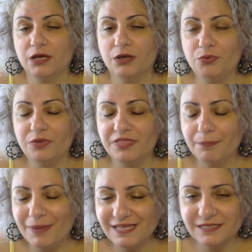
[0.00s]
with the
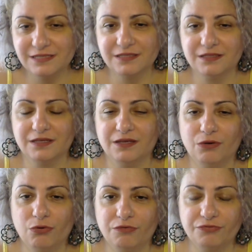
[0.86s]
best
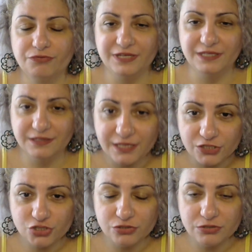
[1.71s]
of
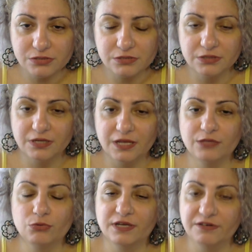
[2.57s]
intentions, and
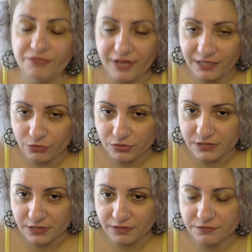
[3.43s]
we can find
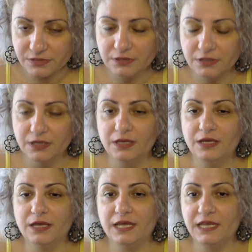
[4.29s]
ourselves
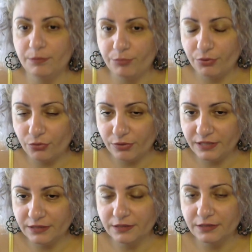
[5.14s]
in a point